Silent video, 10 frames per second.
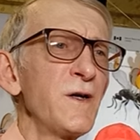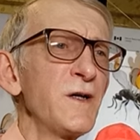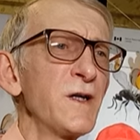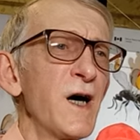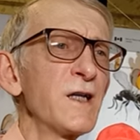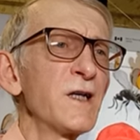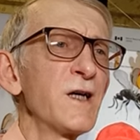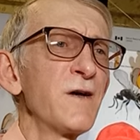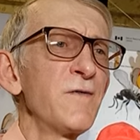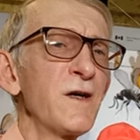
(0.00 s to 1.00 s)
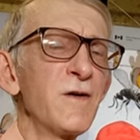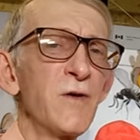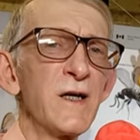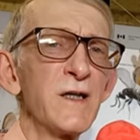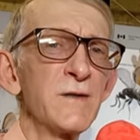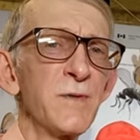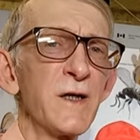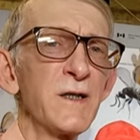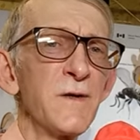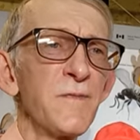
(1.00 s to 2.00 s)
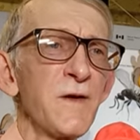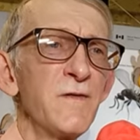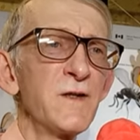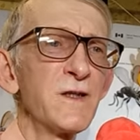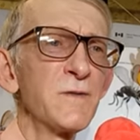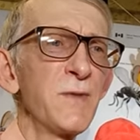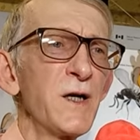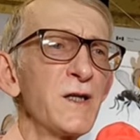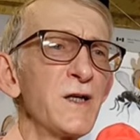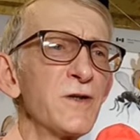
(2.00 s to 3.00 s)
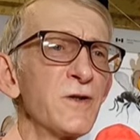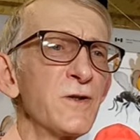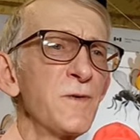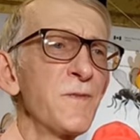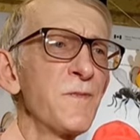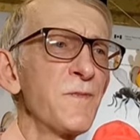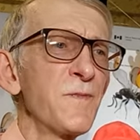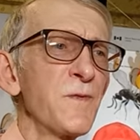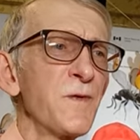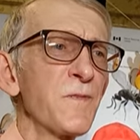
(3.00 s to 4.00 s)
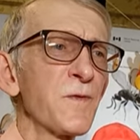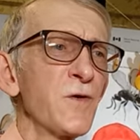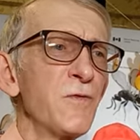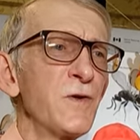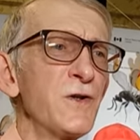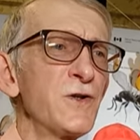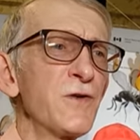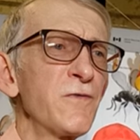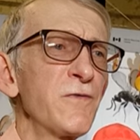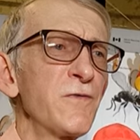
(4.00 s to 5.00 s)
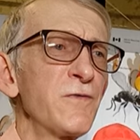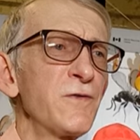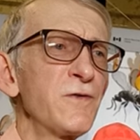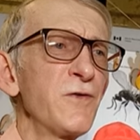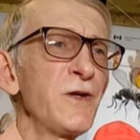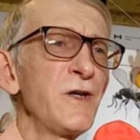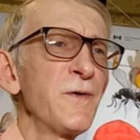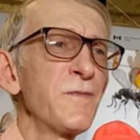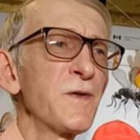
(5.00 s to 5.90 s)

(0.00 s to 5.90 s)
in Adana, were widely spread. This is pollinator of injured tree,